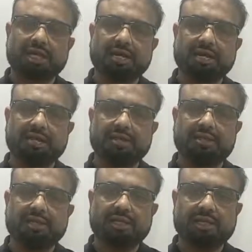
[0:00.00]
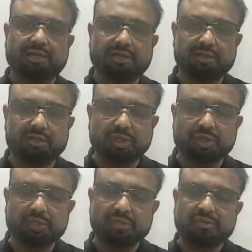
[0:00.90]
10 years and, and I was
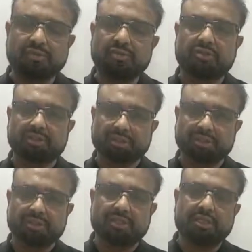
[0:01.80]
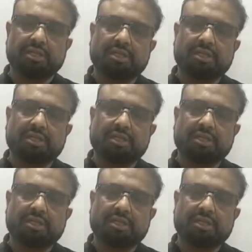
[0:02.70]
going to the different doctors.